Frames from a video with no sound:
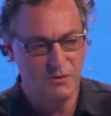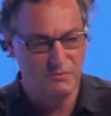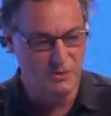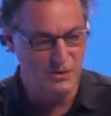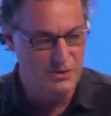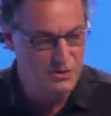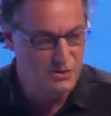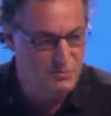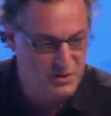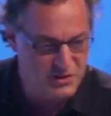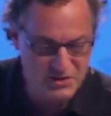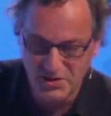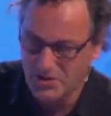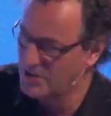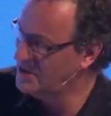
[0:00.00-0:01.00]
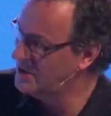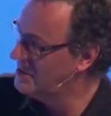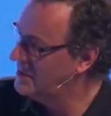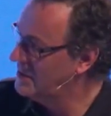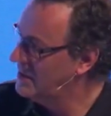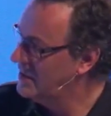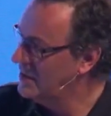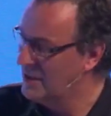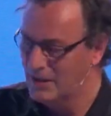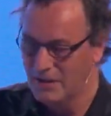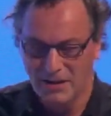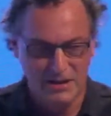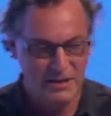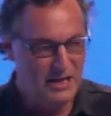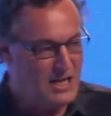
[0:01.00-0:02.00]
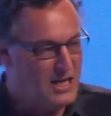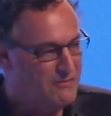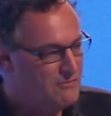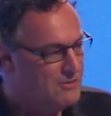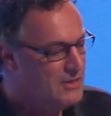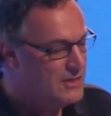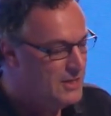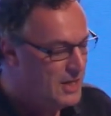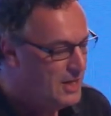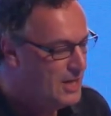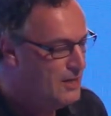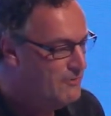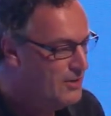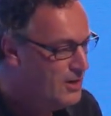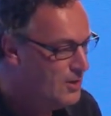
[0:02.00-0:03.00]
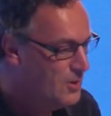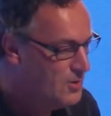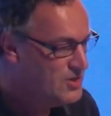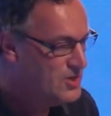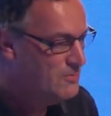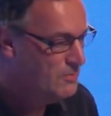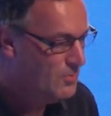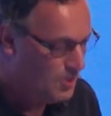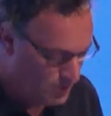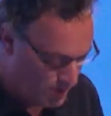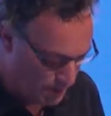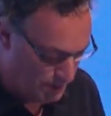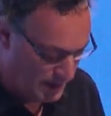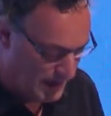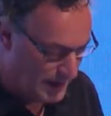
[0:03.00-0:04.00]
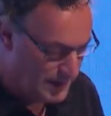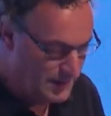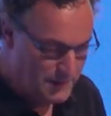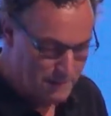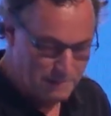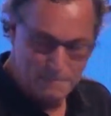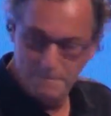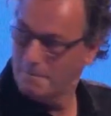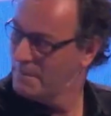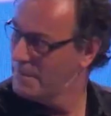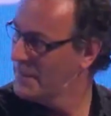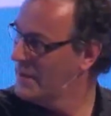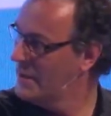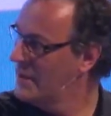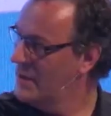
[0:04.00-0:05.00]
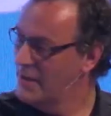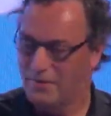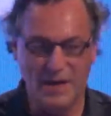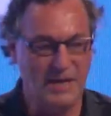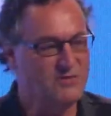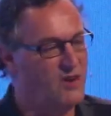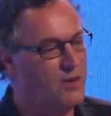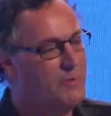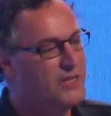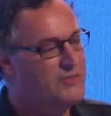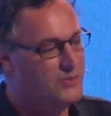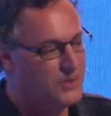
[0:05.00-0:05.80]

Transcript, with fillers: for humans, even if it looks more complicated. Thanks very much